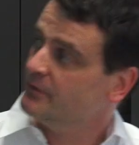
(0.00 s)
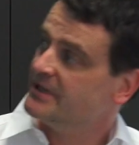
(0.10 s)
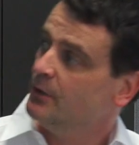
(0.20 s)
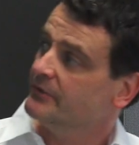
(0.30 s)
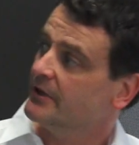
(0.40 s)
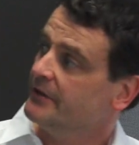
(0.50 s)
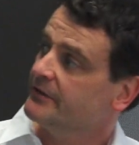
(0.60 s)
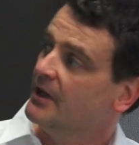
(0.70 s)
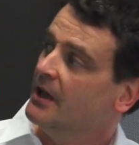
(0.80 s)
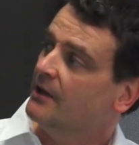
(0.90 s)
tells
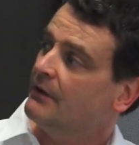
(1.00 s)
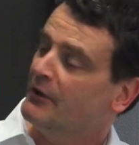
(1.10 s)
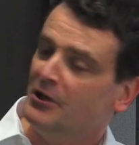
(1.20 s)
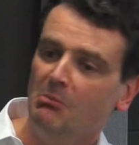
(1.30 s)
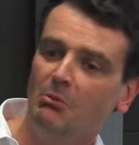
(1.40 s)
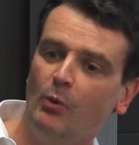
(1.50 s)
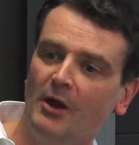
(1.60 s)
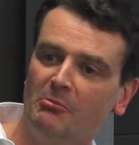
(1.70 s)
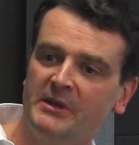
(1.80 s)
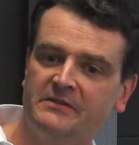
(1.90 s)
us that the number
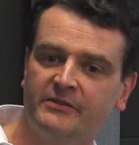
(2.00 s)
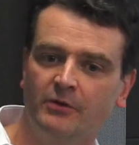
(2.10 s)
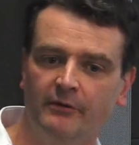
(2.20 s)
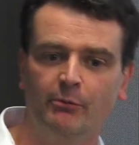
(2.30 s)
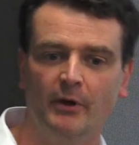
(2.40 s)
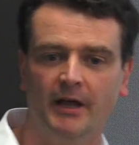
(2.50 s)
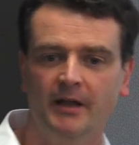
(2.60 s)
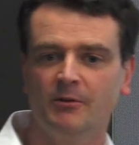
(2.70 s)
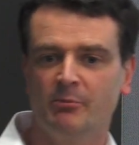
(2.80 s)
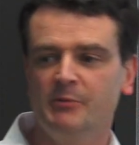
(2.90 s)
one piece of
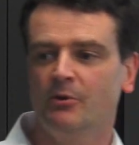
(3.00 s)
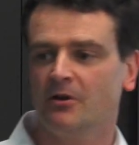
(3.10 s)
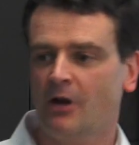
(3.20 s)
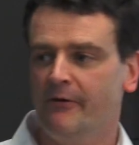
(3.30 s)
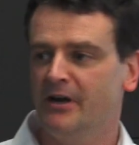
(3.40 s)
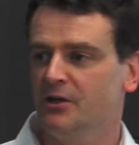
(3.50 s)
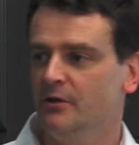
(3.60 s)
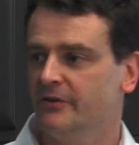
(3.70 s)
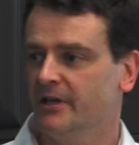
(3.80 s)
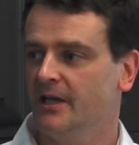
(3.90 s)
software that people are currently
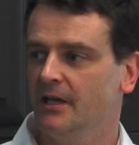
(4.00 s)
using,